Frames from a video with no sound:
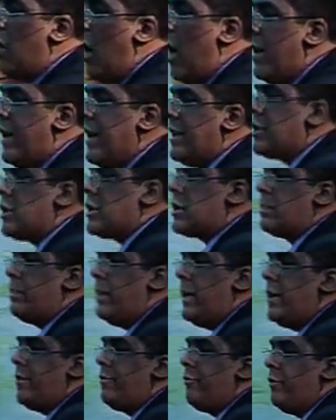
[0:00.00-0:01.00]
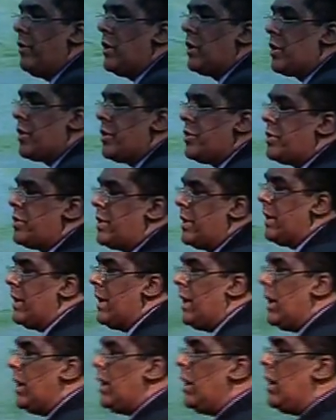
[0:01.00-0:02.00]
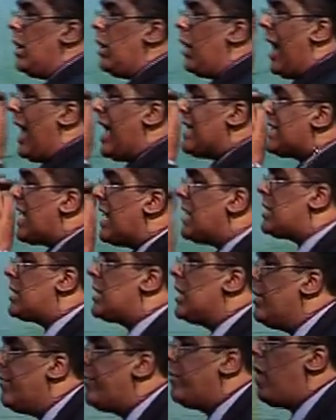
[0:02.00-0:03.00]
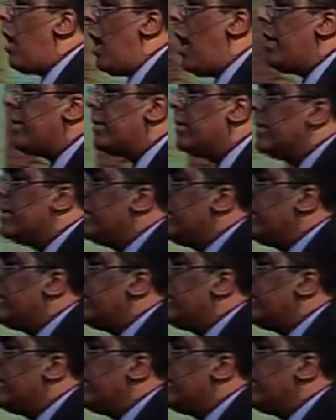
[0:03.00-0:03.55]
God, as a spirit-filled Christian, as I serve God,